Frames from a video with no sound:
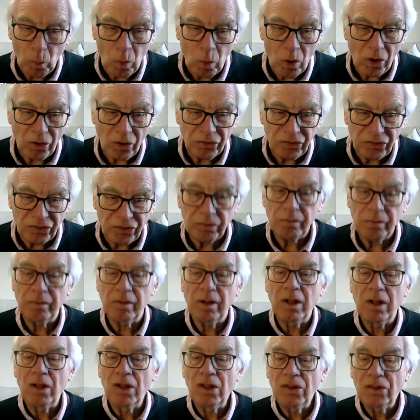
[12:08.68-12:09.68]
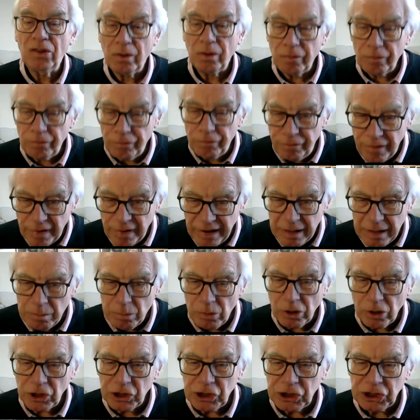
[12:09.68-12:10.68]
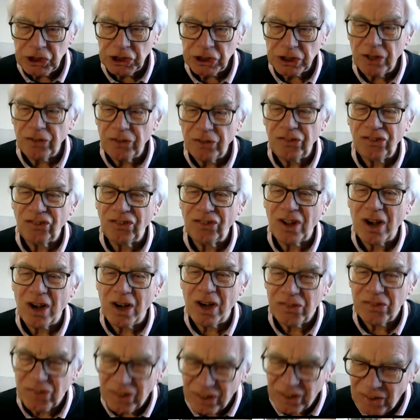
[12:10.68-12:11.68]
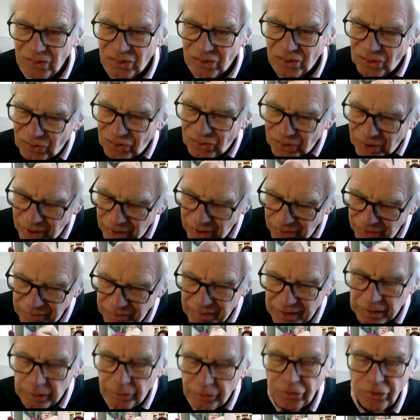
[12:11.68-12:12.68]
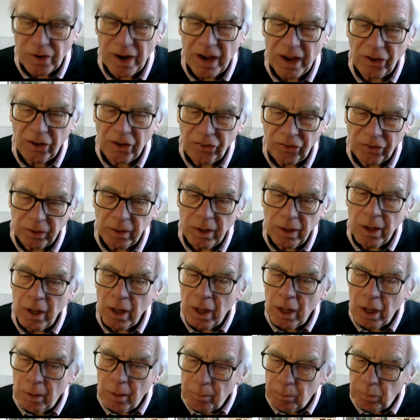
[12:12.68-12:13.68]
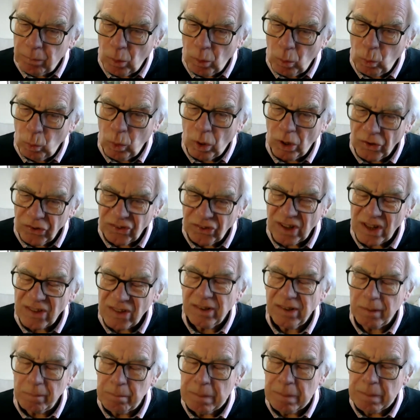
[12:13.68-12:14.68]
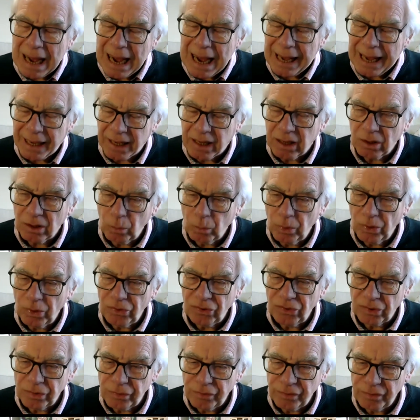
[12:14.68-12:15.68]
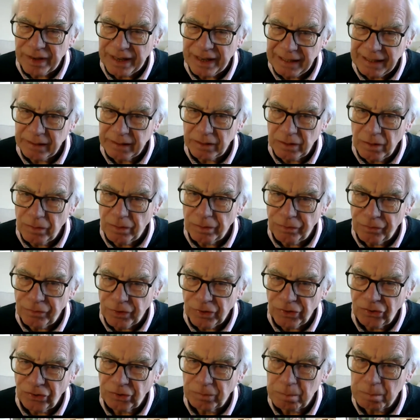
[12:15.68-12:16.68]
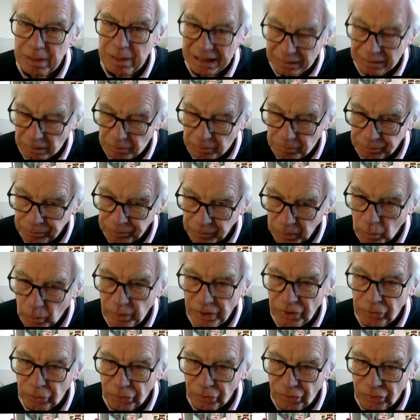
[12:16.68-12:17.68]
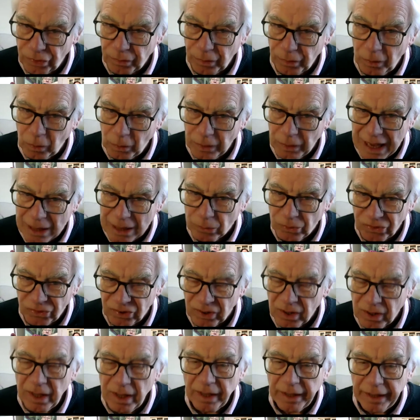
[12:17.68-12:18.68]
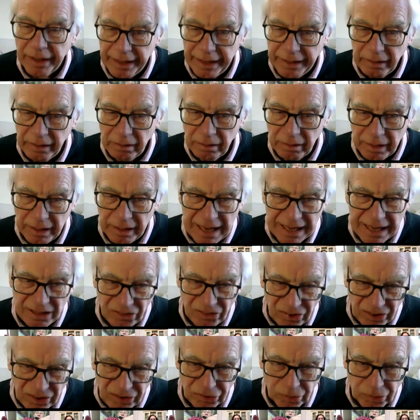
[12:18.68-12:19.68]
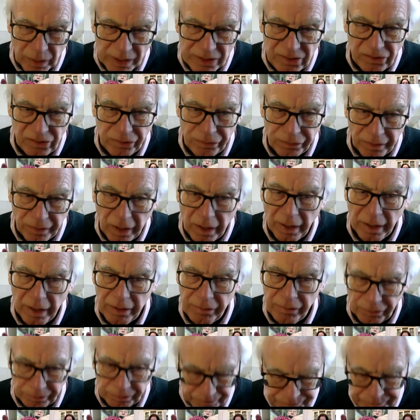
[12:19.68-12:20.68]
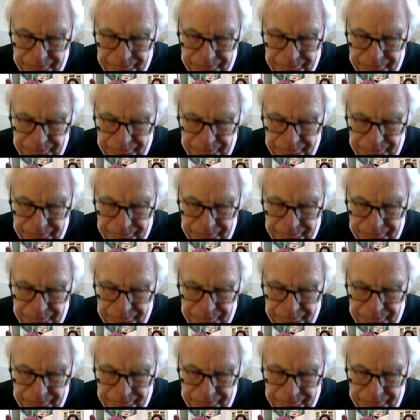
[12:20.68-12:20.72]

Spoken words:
was very much starting to sort of develop traction, but what set it back was the failure of the first bill, which was thrown out in 1825